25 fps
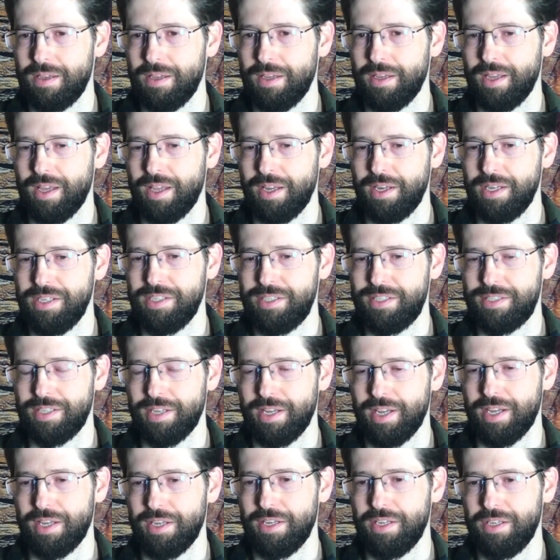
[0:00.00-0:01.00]
And he
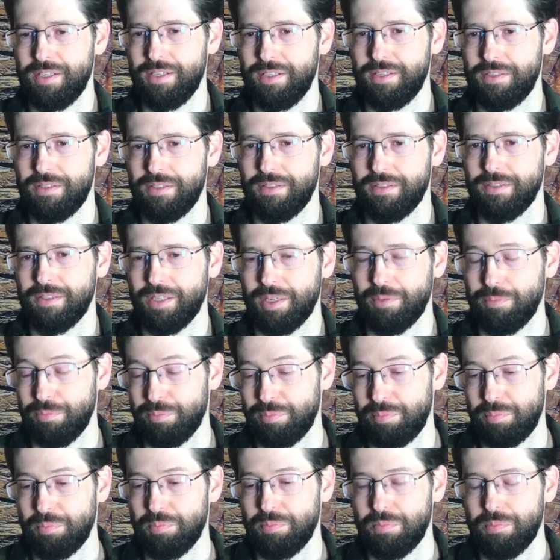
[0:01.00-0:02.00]
said,
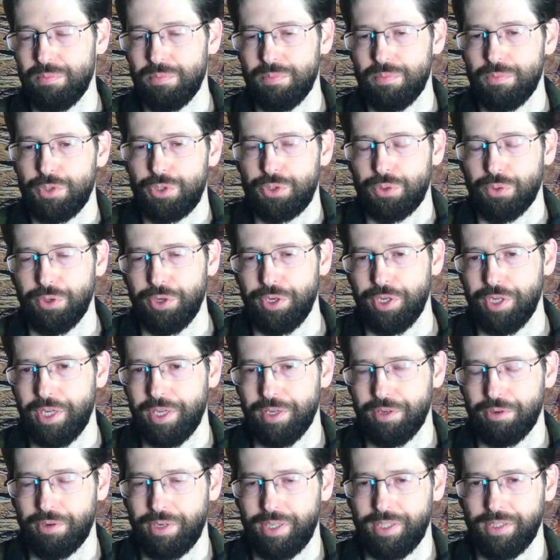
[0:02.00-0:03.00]
I'm shortening
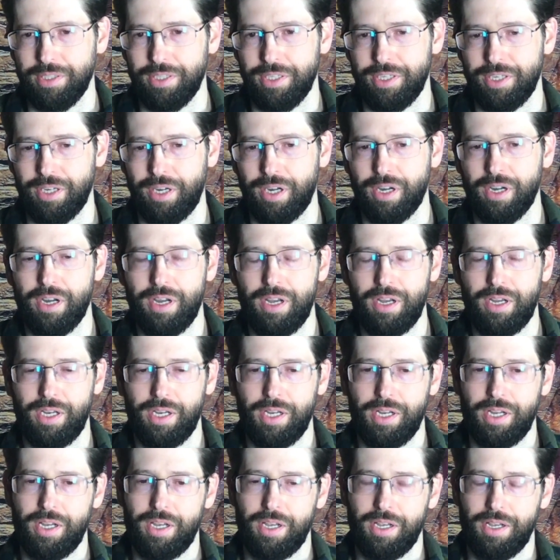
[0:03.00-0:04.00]
it greatly here,
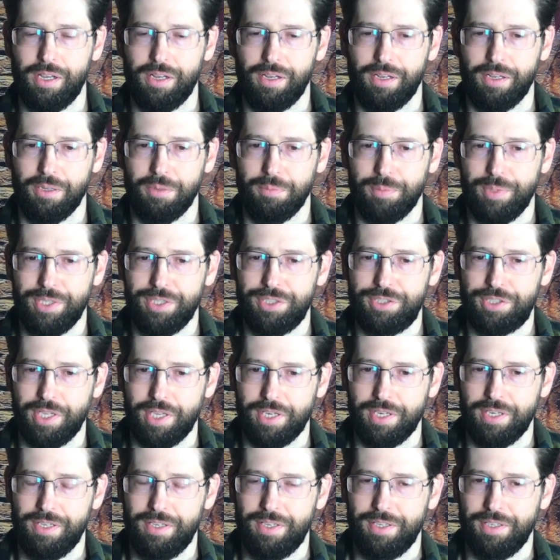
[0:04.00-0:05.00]
he
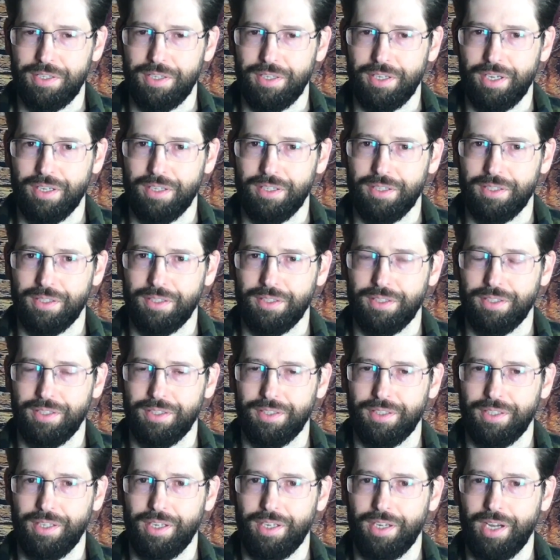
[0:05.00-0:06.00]
said,
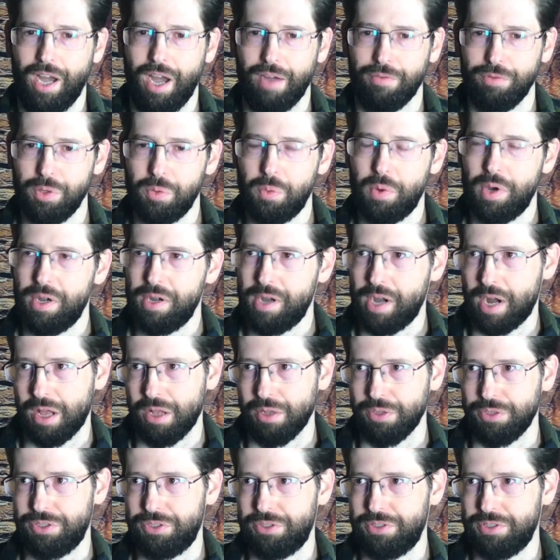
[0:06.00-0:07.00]
everywhere
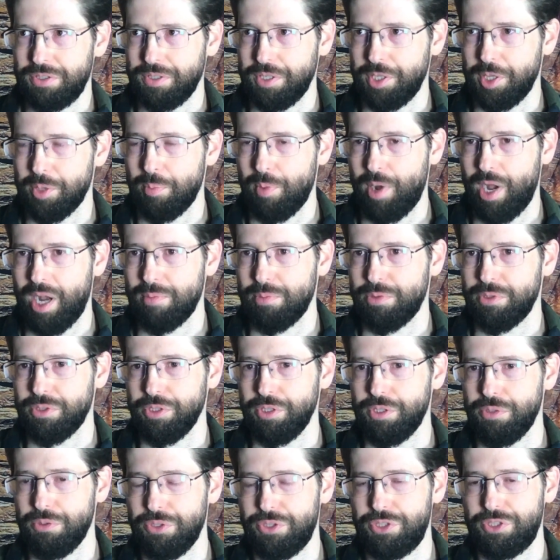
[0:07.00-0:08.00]
else in the Bible
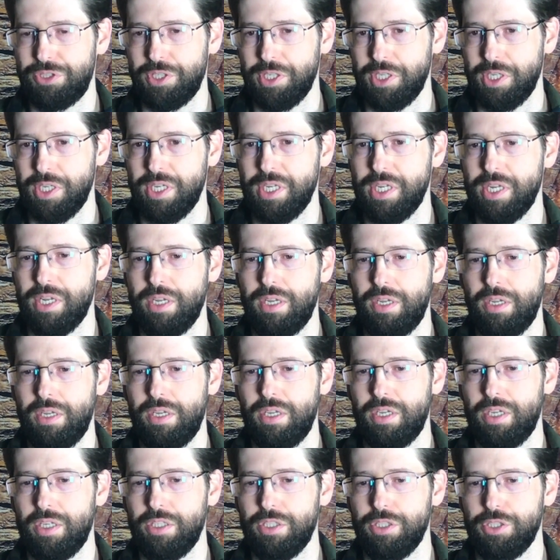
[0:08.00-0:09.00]
you see
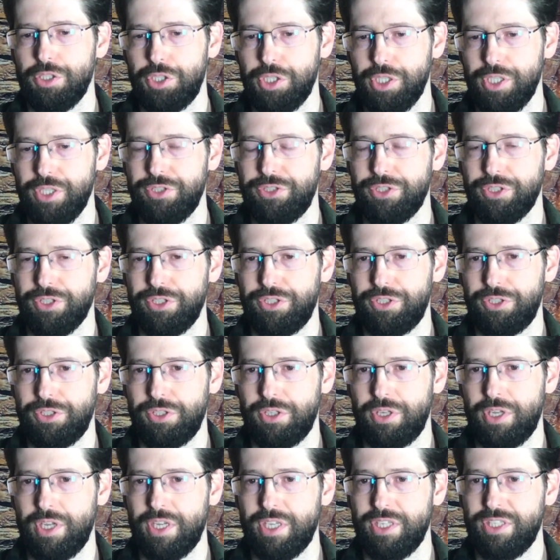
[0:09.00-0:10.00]
Jesus
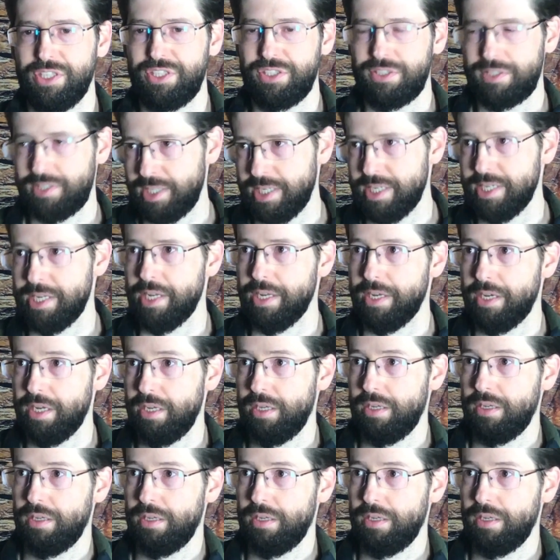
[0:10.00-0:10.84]
seated